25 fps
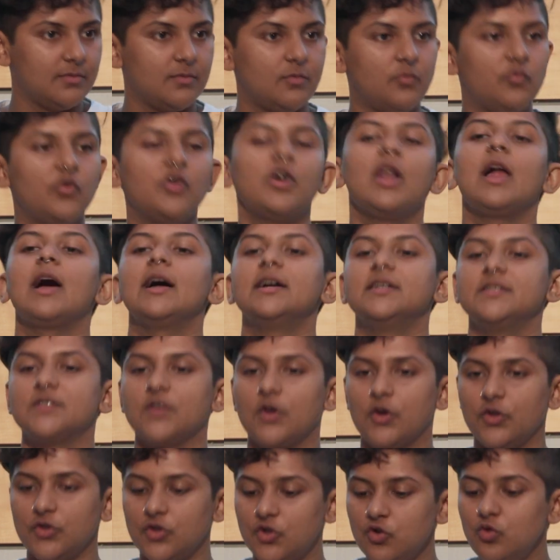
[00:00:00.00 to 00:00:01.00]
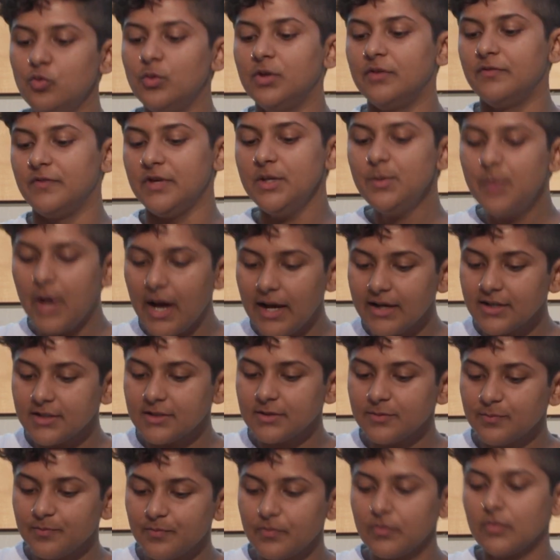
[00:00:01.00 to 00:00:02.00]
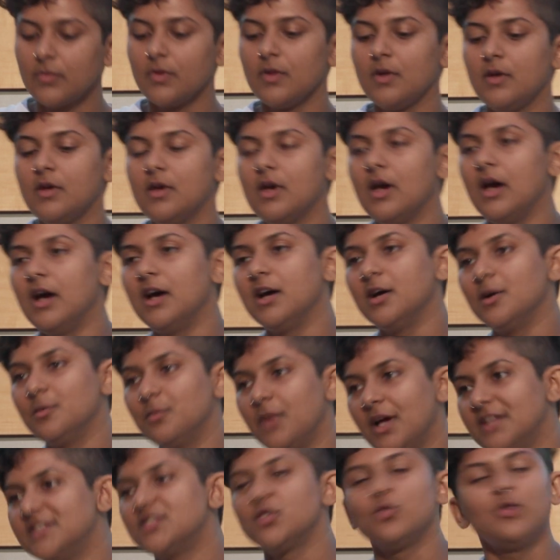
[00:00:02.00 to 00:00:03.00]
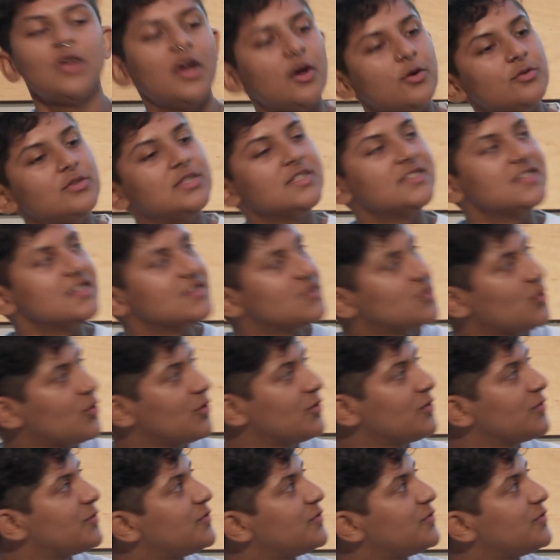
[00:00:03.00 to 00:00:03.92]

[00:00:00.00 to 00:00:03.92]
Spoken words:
relies on human feedback. And so now this is sort of